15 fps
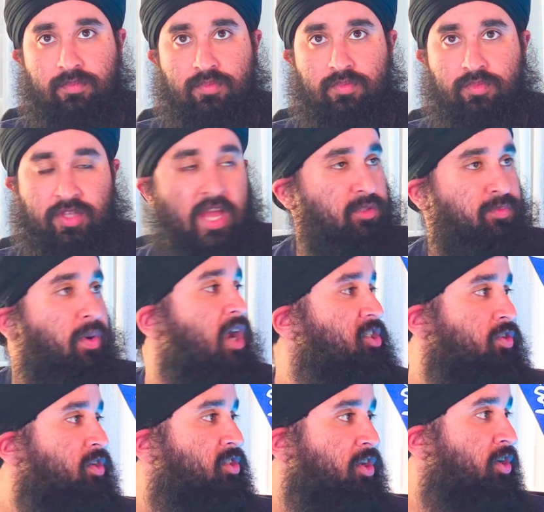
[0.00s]
Yes, pressure
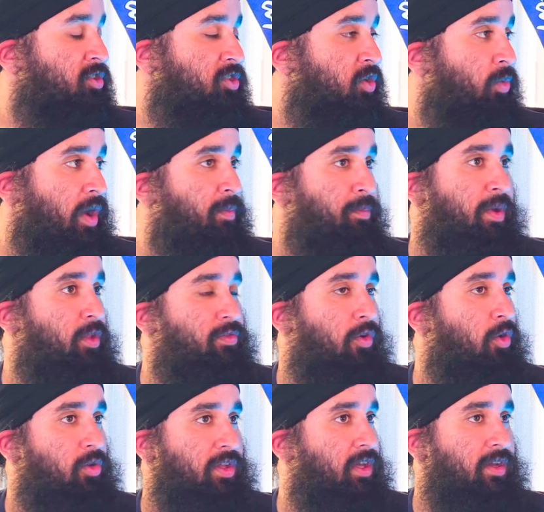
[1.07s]
is there to win. Bill
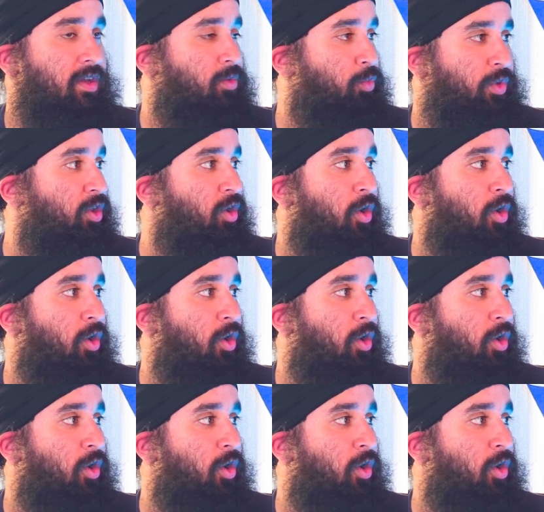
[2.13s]
Foley, we know